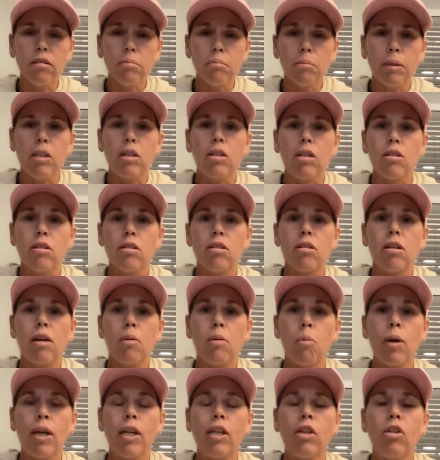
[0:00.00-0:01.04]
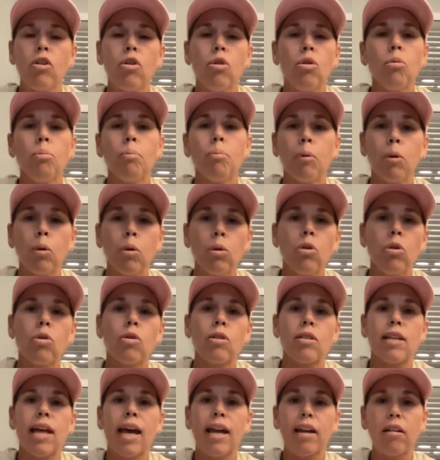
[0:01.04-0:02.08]
because when you pull your
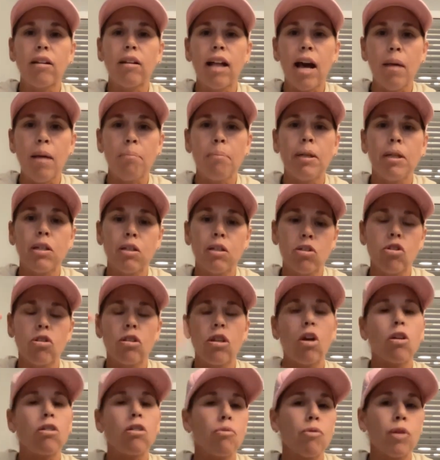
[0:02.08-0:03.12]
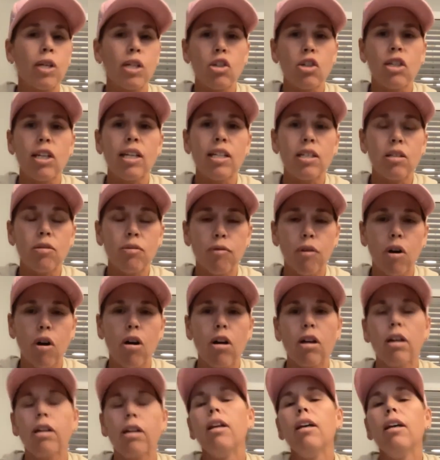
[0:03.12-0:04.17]
saddle up, because you're not reaching as
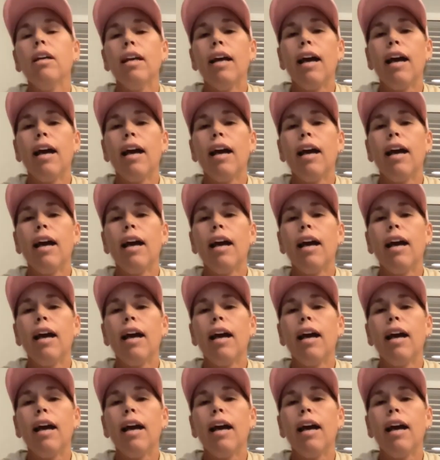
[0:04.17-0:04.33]
far,